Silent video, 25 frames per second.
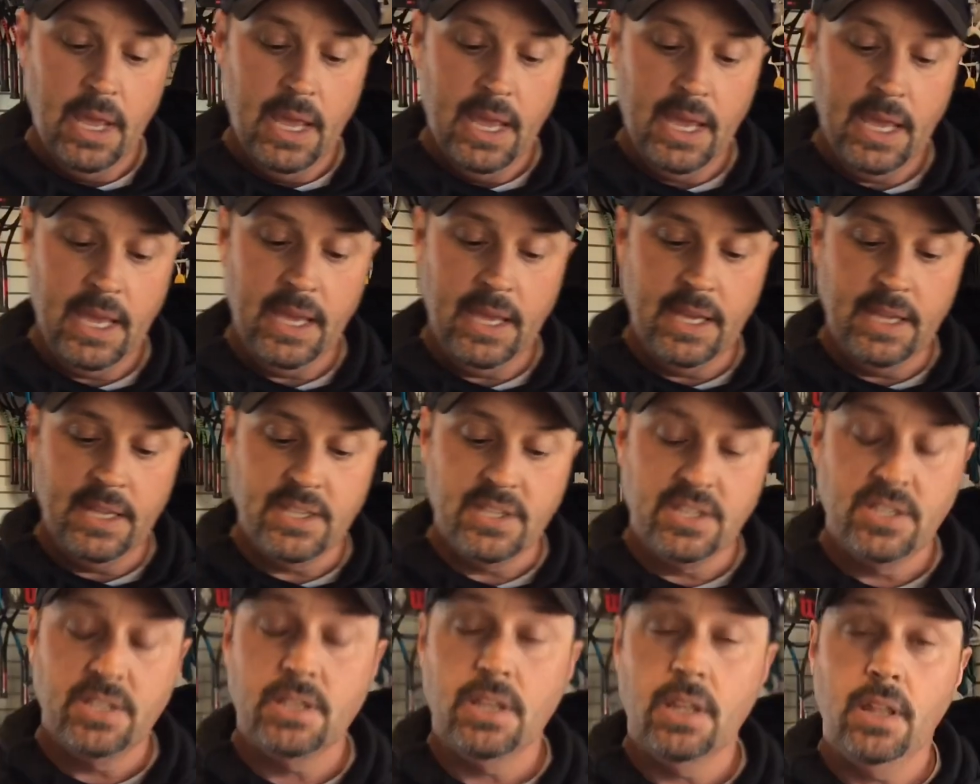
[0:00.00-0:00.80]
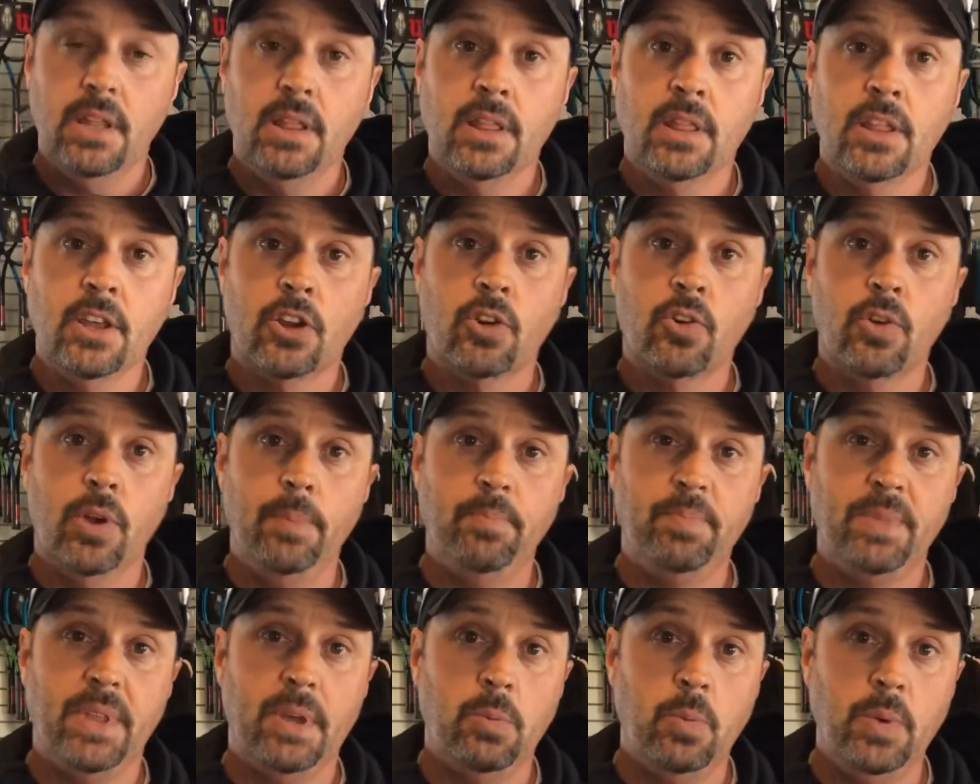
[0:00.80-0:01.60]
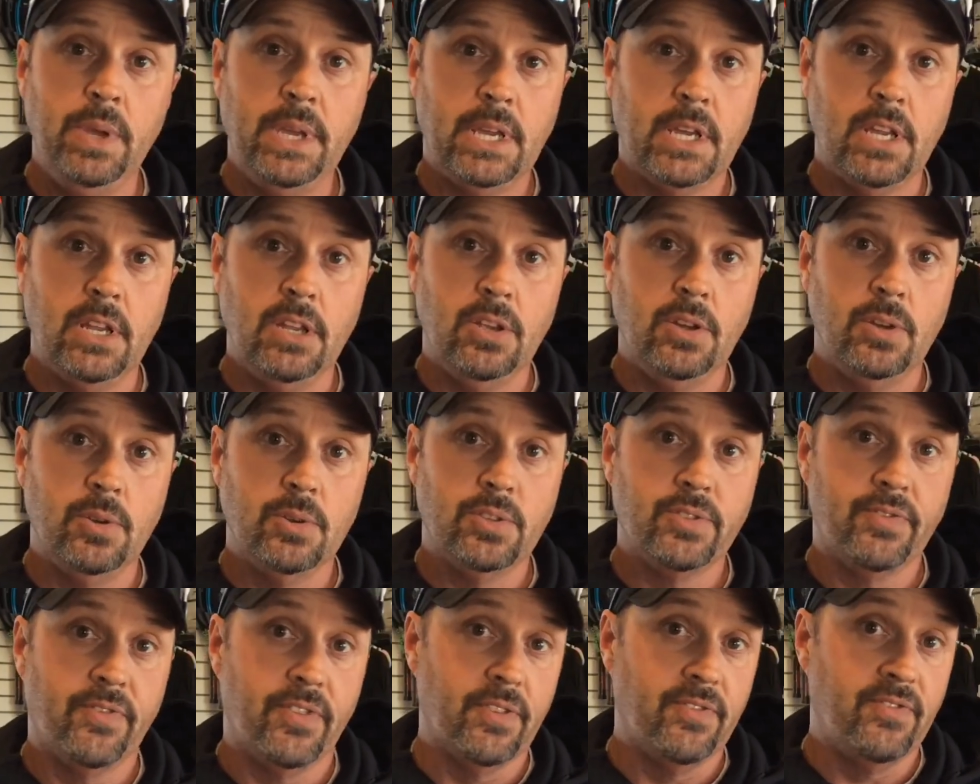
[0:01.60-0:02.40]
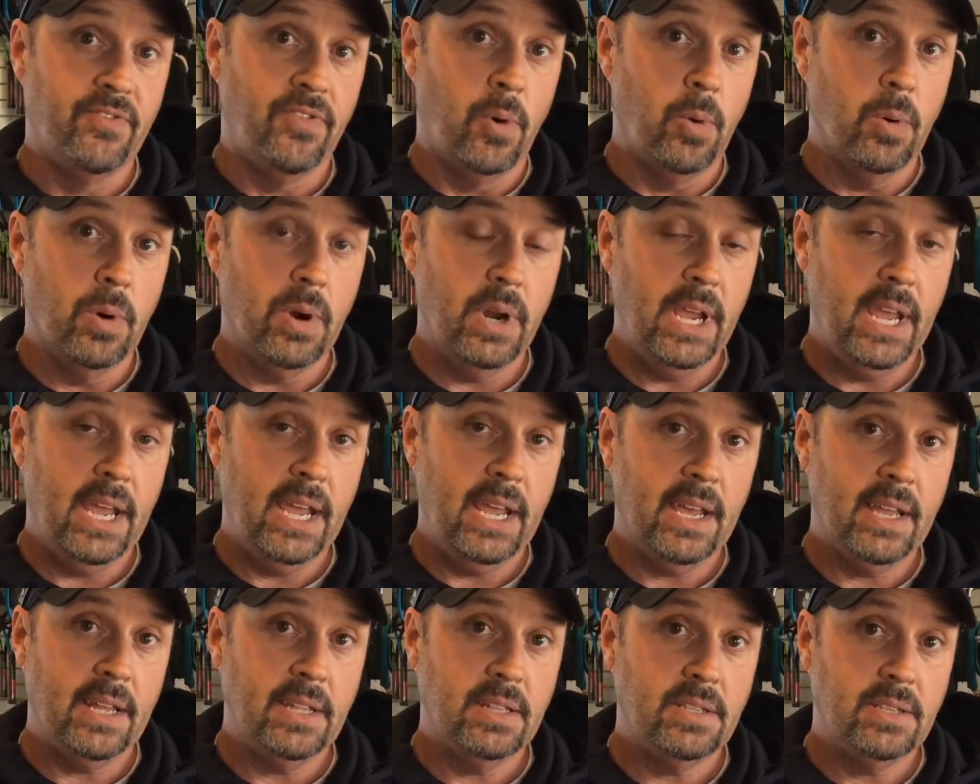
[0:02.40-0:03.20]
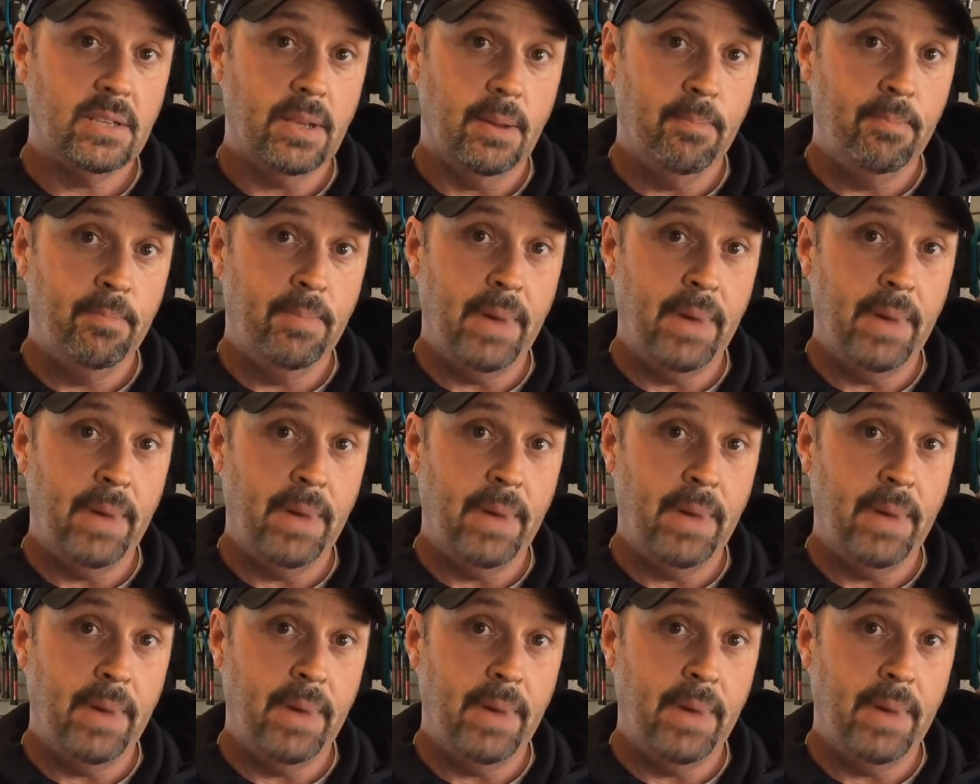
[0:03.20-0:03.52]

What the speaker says: is the grip that we can use for forehands,